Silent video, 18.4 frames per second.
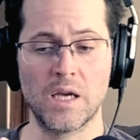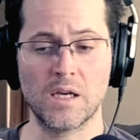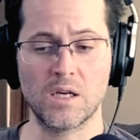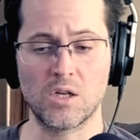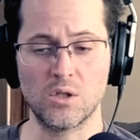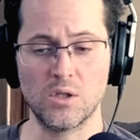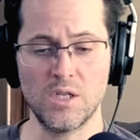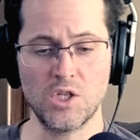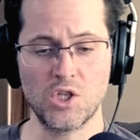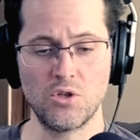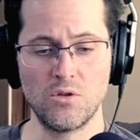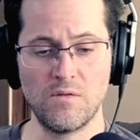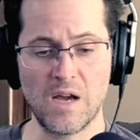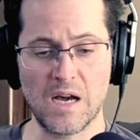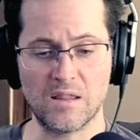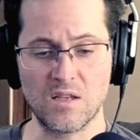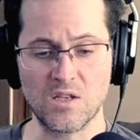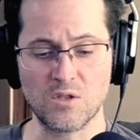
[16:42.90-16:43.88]
Collision, you
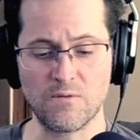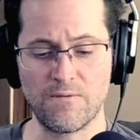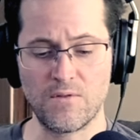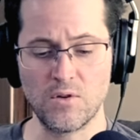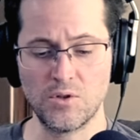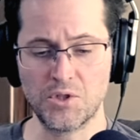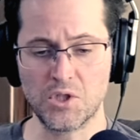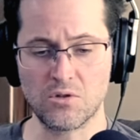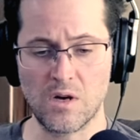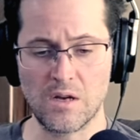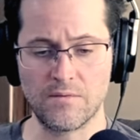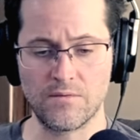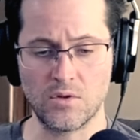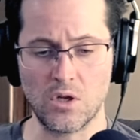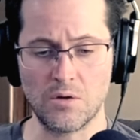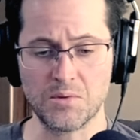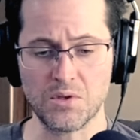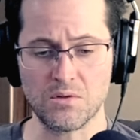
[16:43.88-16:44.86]
got this filter
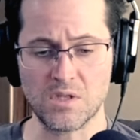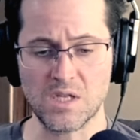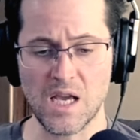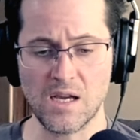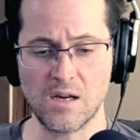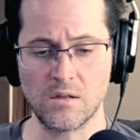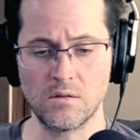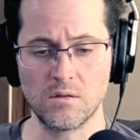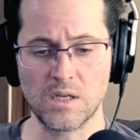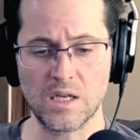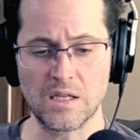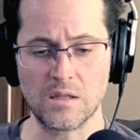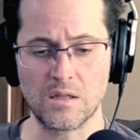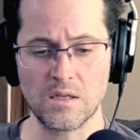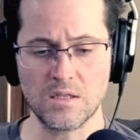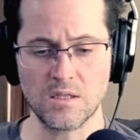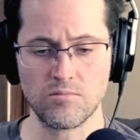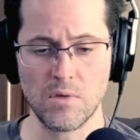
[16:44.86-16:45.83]
envelope. So take a look at
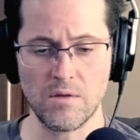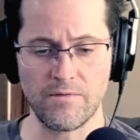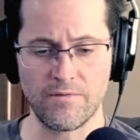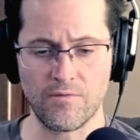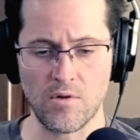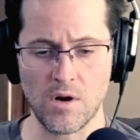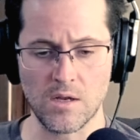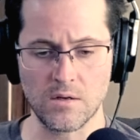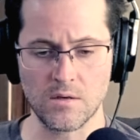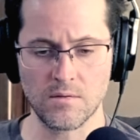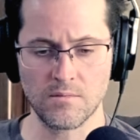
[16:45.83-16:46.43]
this, me friend.